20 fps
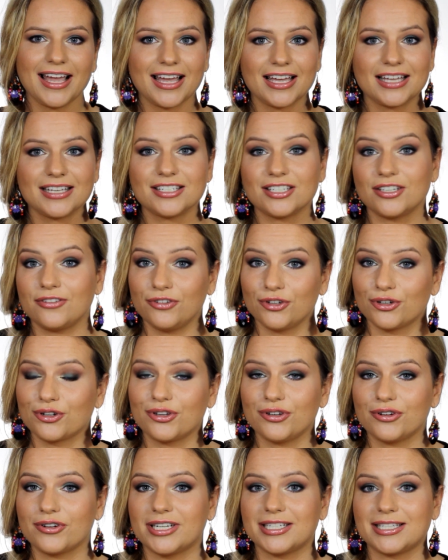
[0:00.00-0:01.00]
And if you're
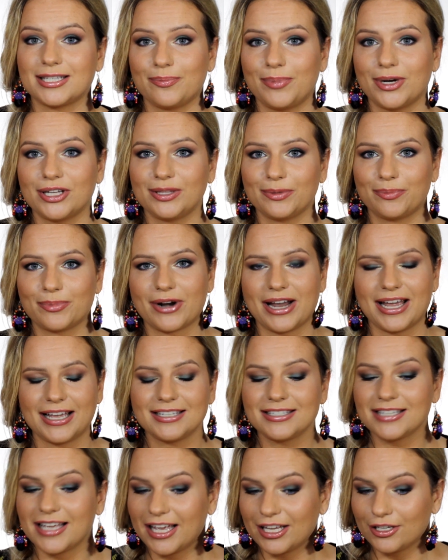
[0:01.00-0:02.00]
curious about the
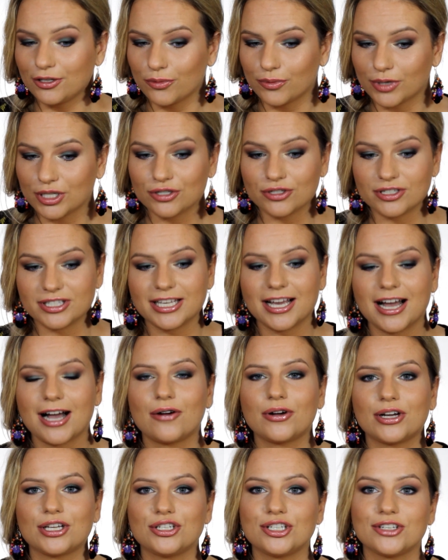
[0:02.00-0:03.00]
brand and you want to see
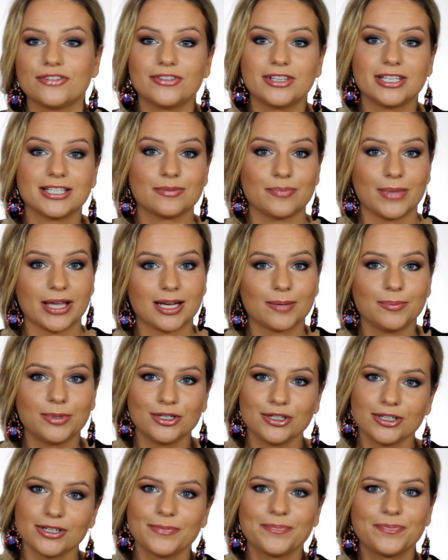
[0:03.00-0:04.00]
how I achieved this makeup
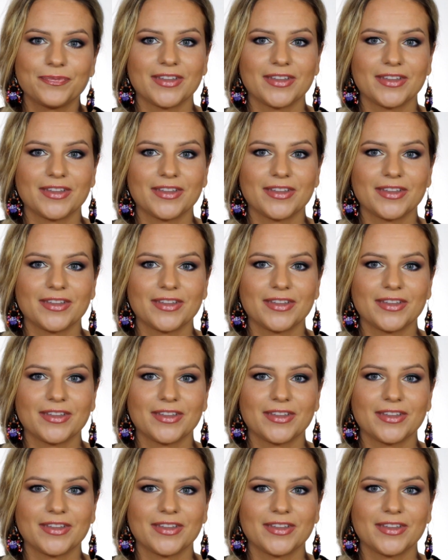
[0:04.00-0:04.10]
look,